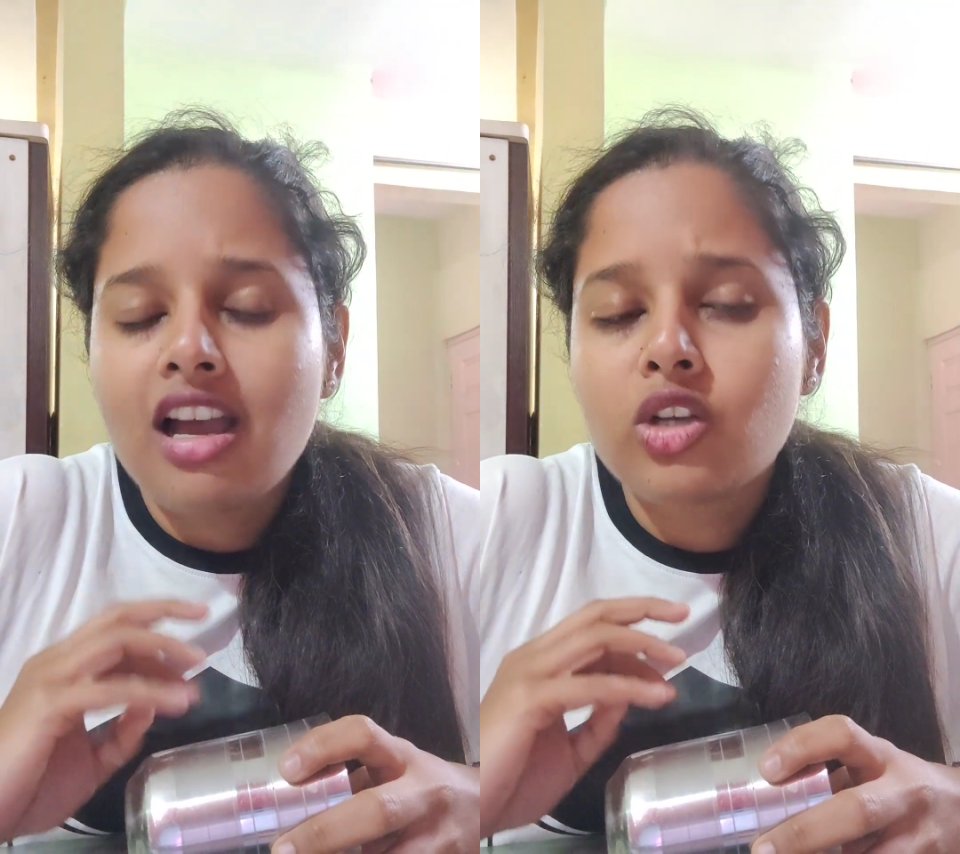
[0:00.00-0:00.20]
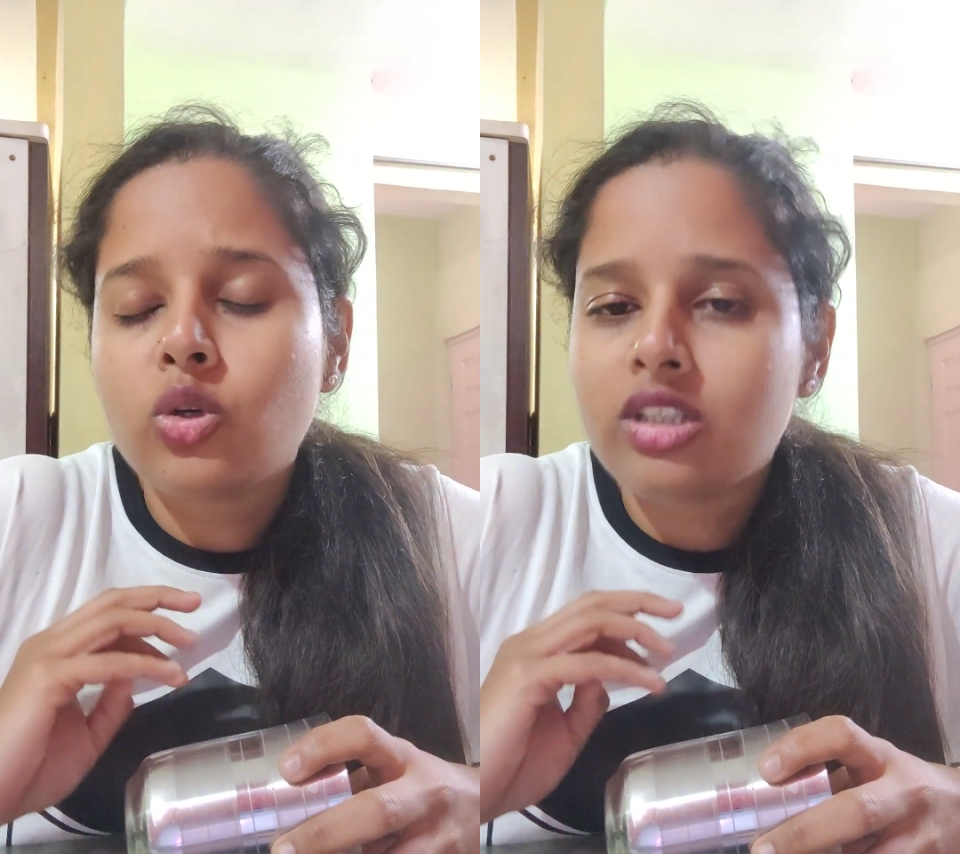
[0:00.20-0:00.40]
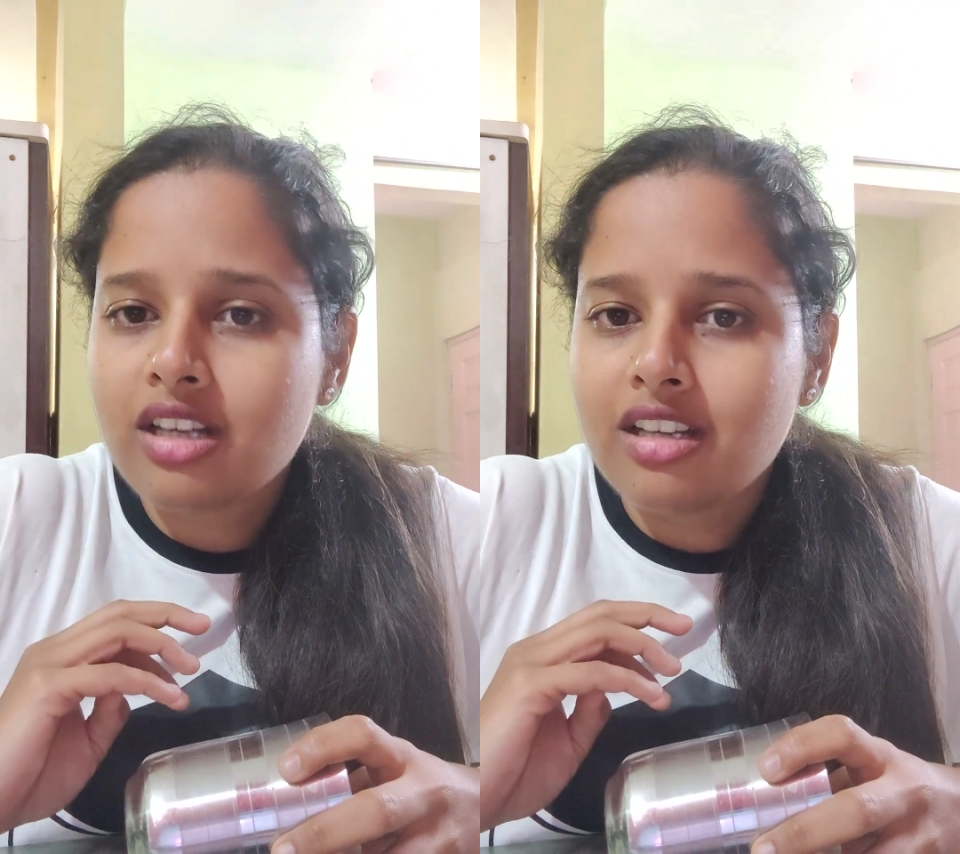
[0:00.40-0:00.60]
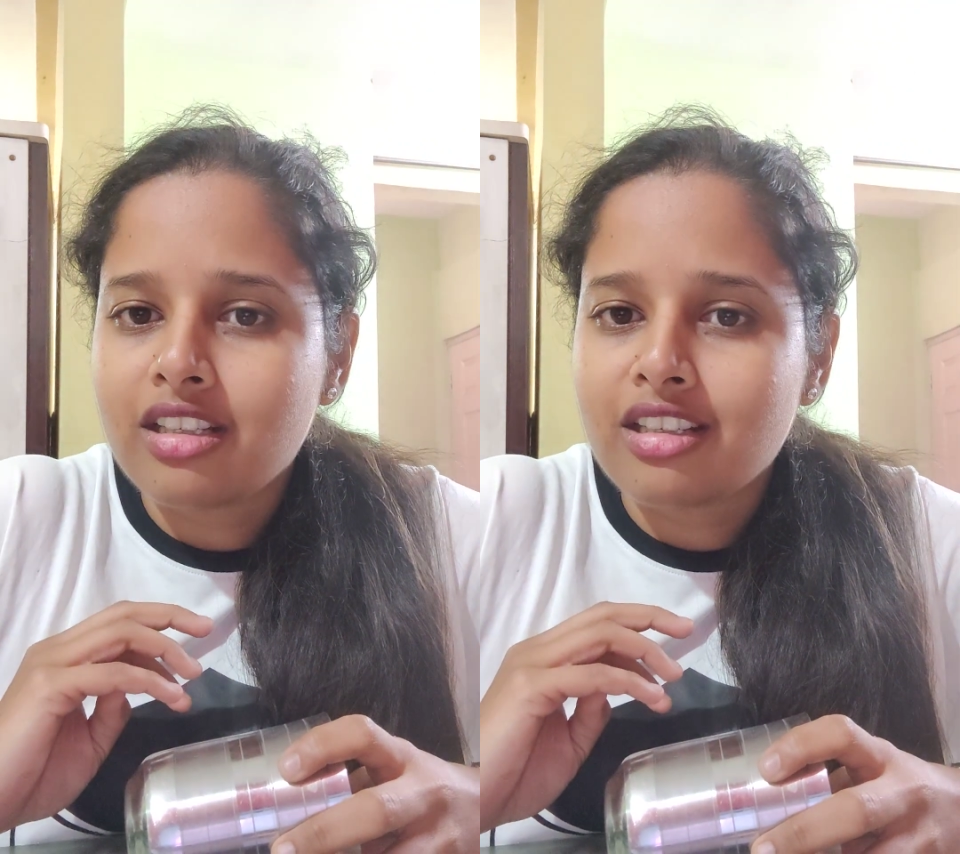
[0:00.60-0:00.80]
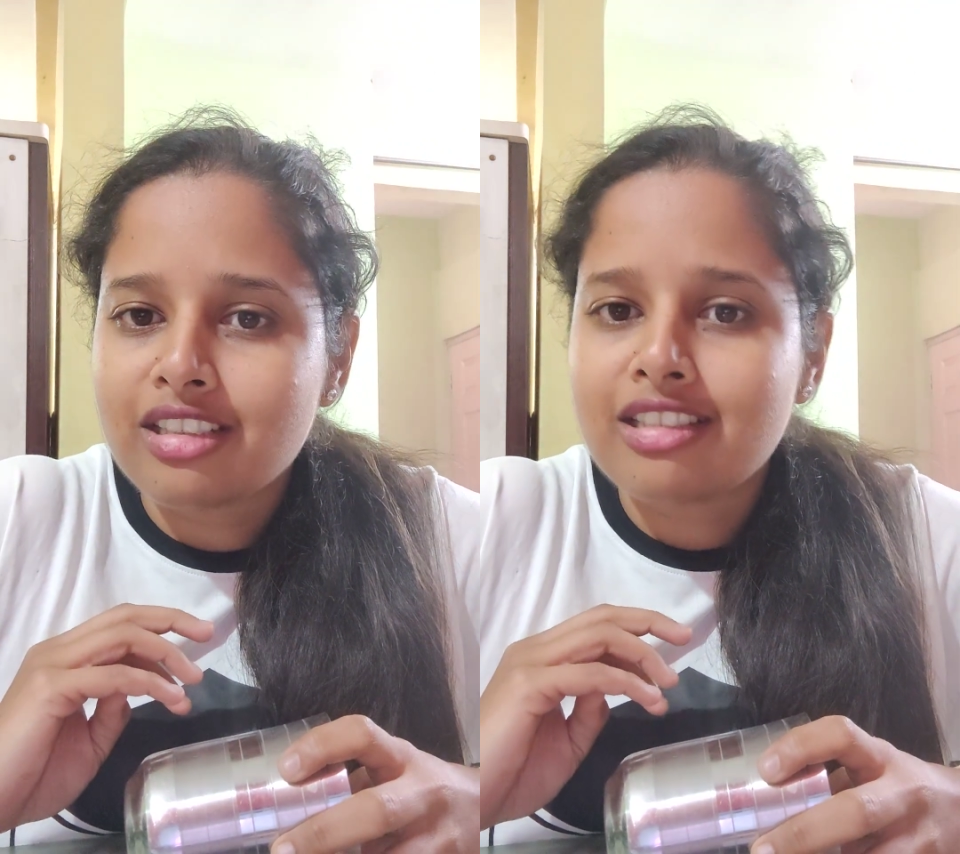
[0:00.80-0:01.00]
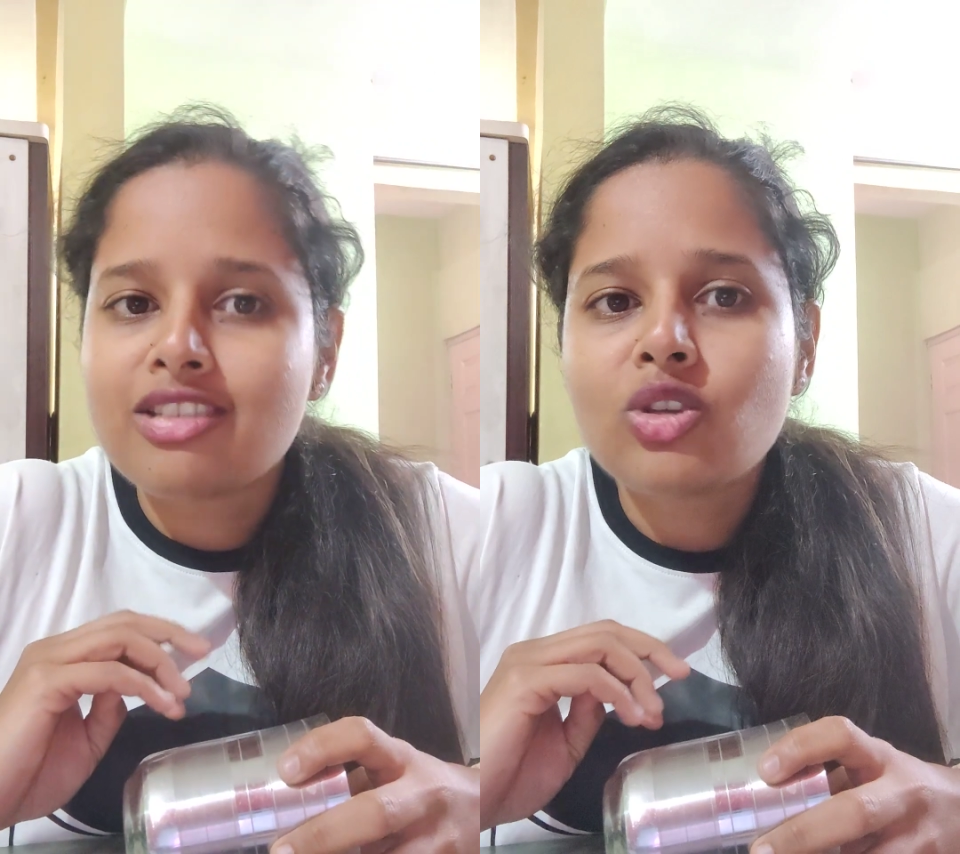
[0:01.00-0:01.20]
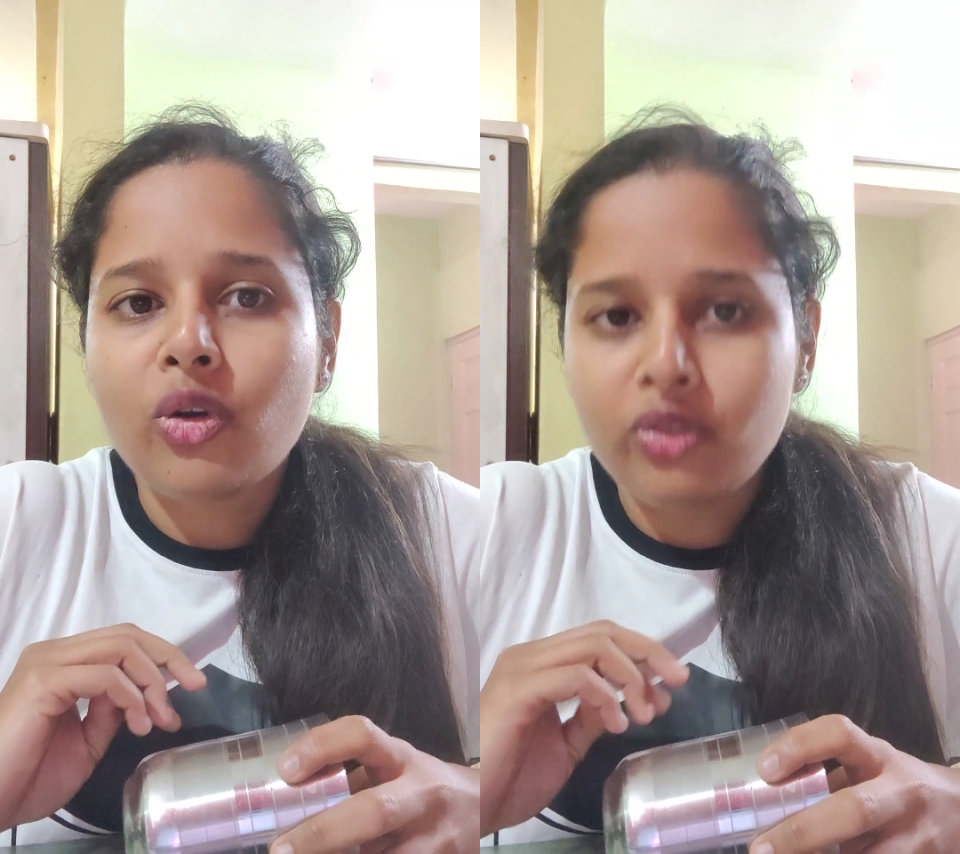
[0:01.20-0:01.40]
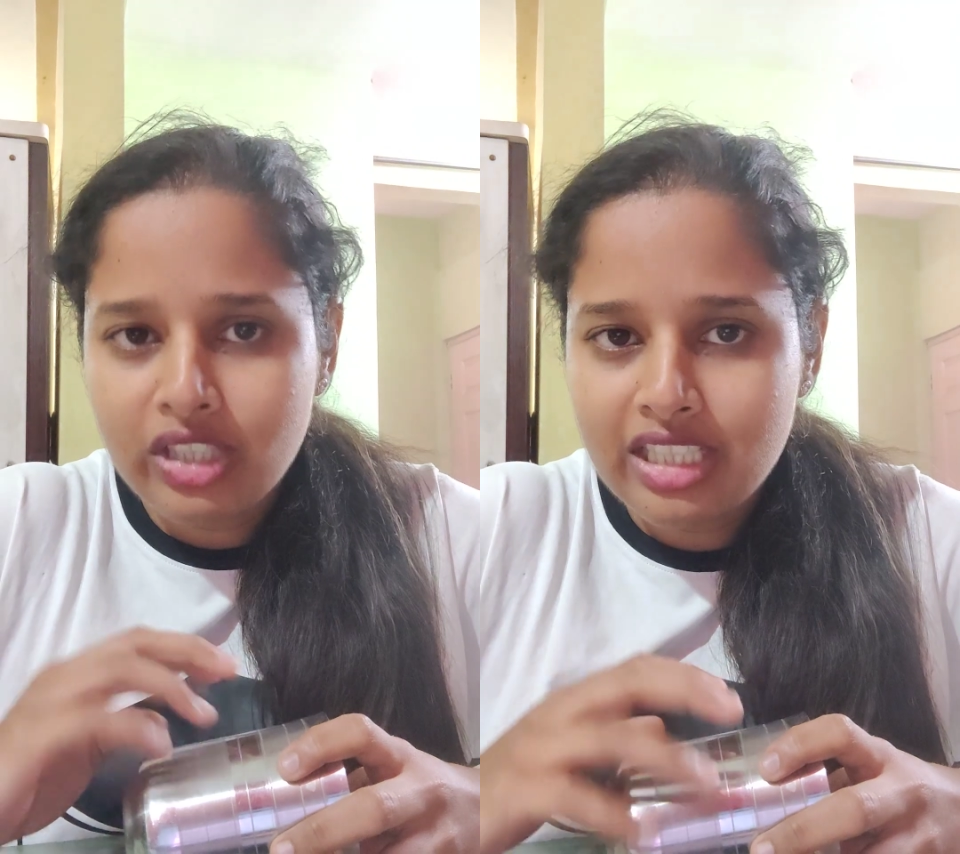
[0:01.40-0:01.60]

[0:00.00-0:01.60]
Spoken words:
are good conductors of